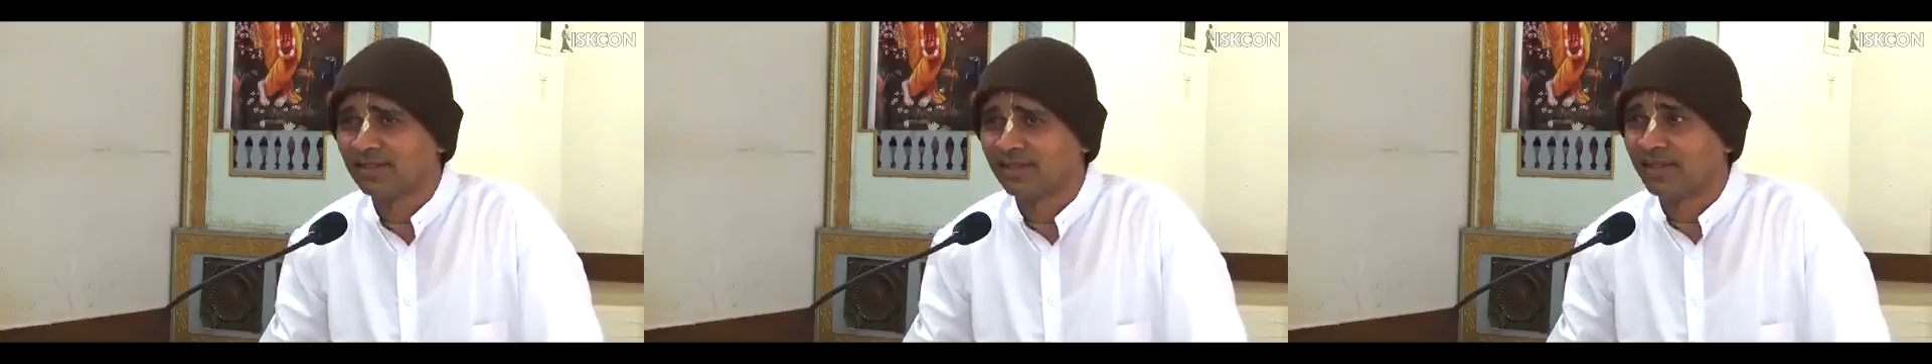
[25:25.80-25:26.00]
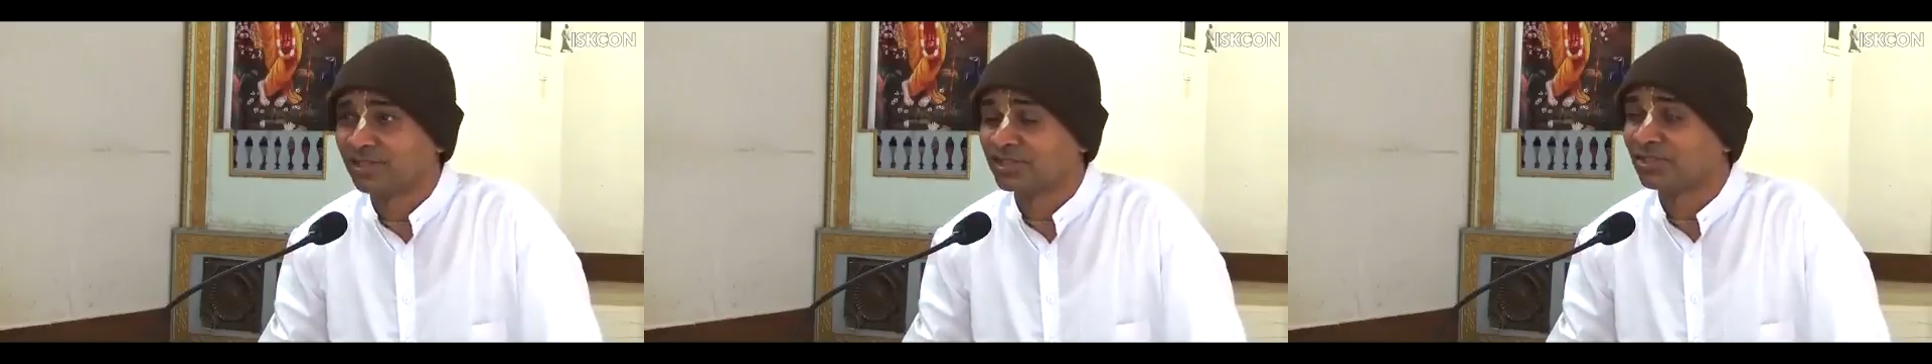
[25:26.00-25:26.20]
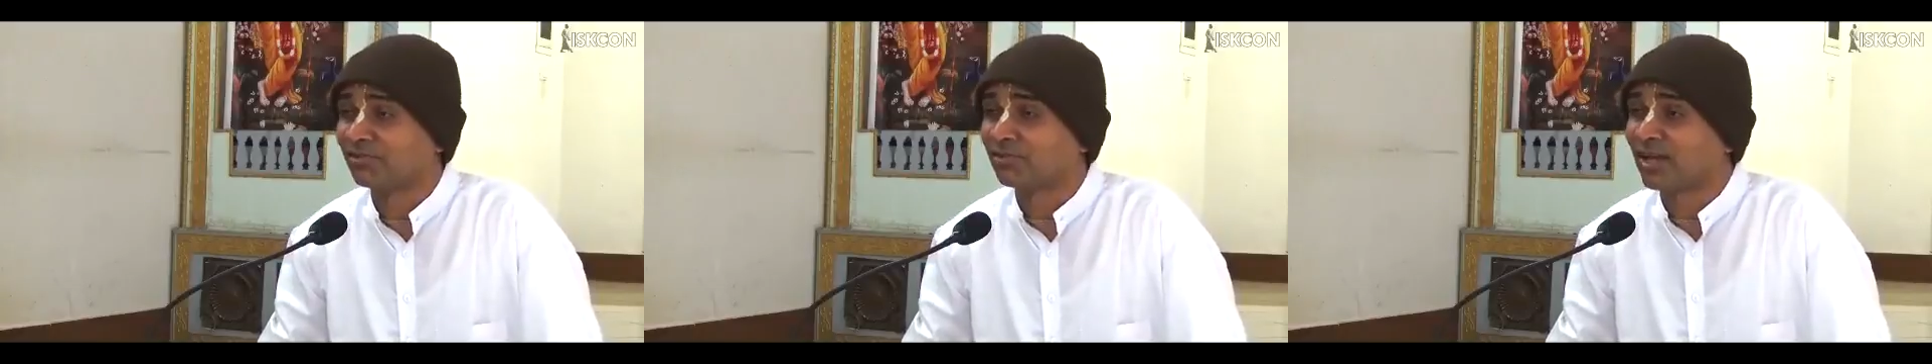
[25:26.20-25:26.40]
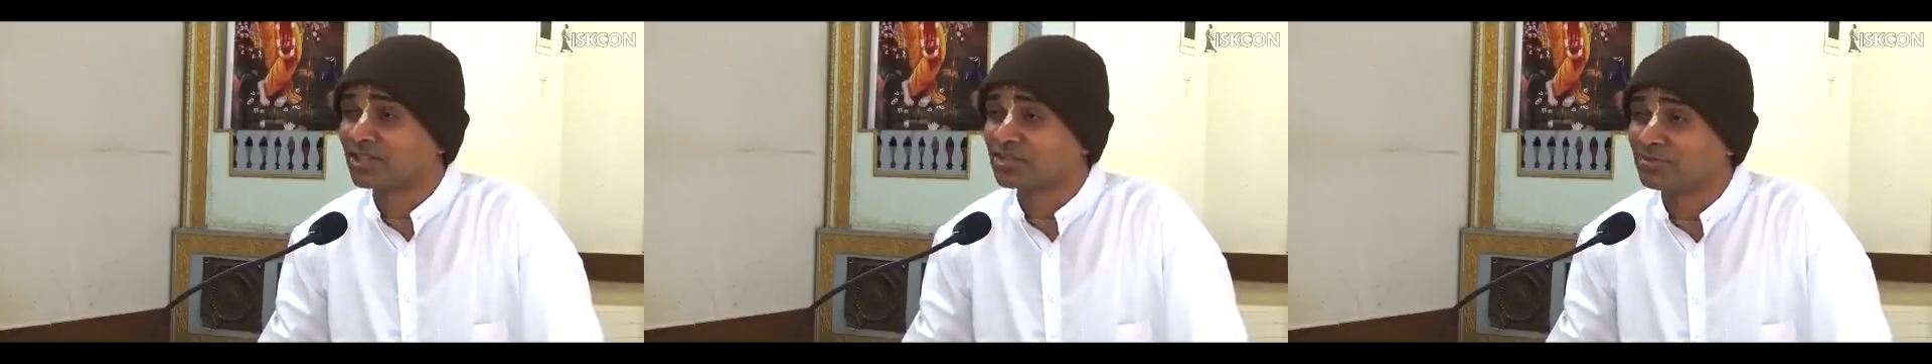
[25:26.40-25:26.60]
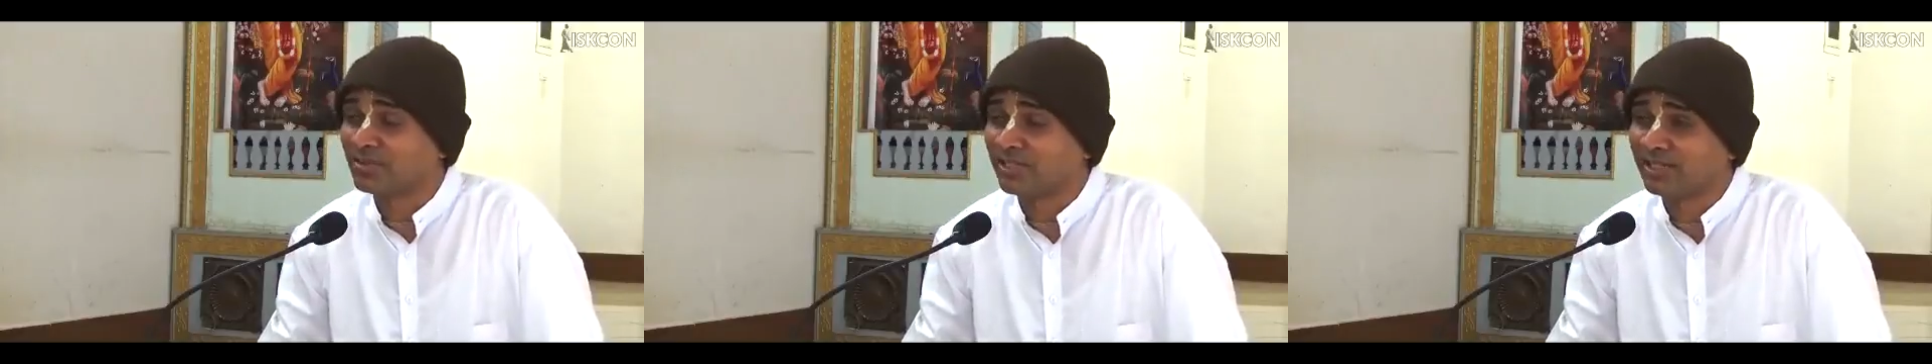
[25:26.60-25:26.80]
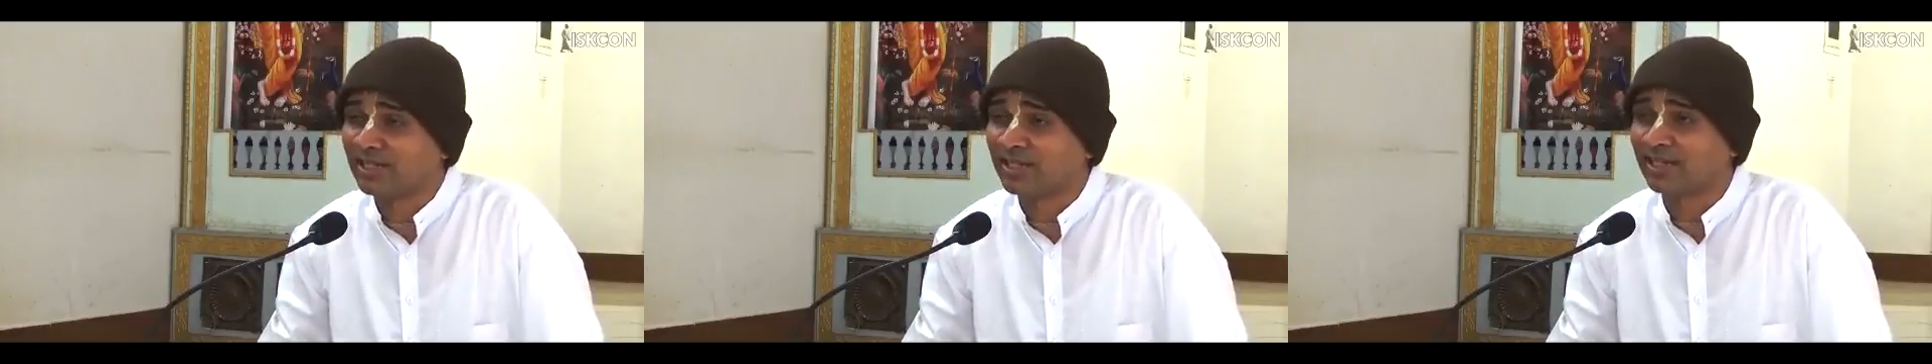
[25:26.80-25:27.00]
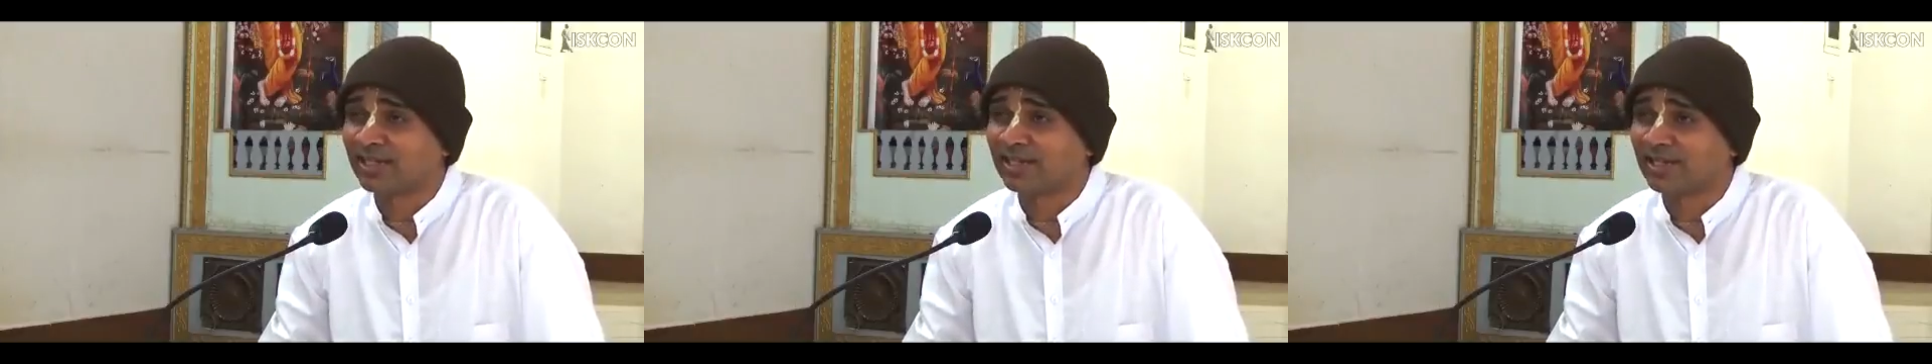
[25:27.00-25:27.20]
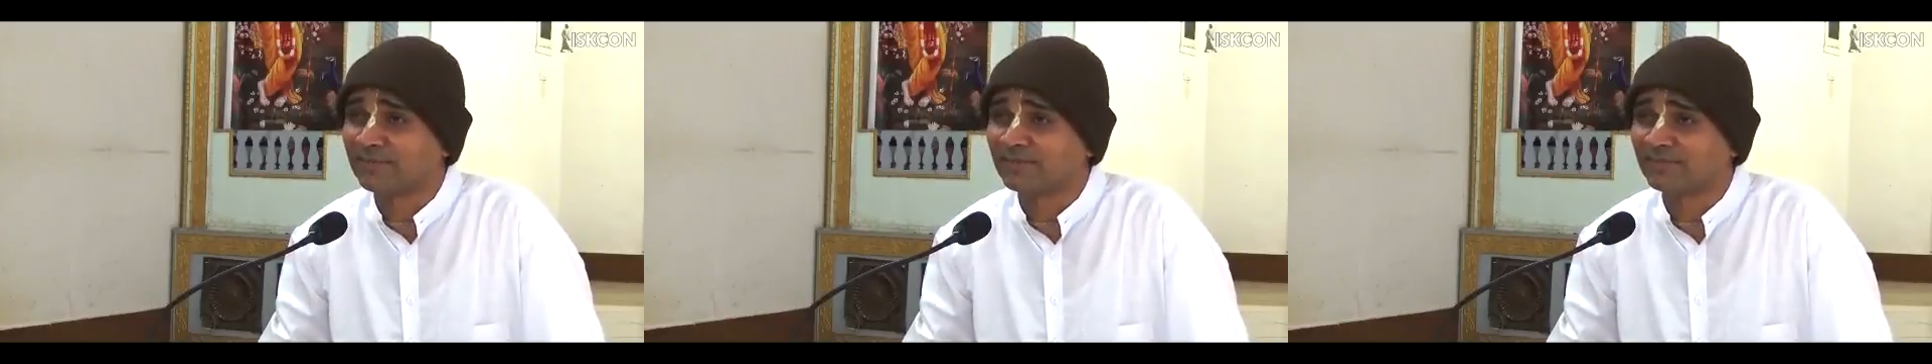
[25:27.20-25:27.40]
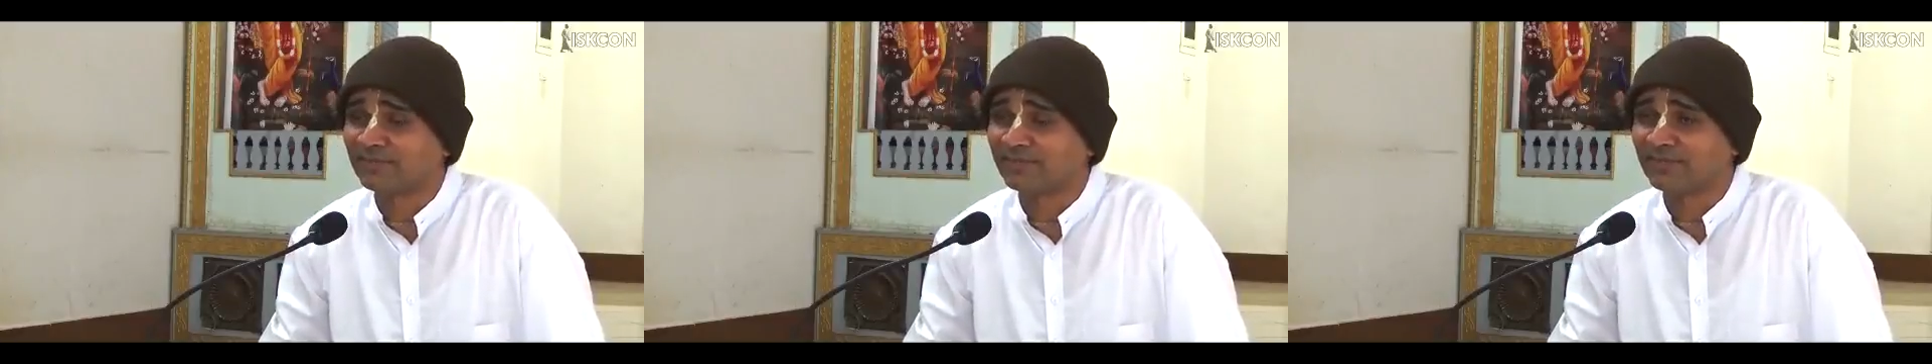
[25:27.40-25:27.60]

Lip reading: Keshav Kashmiri had come,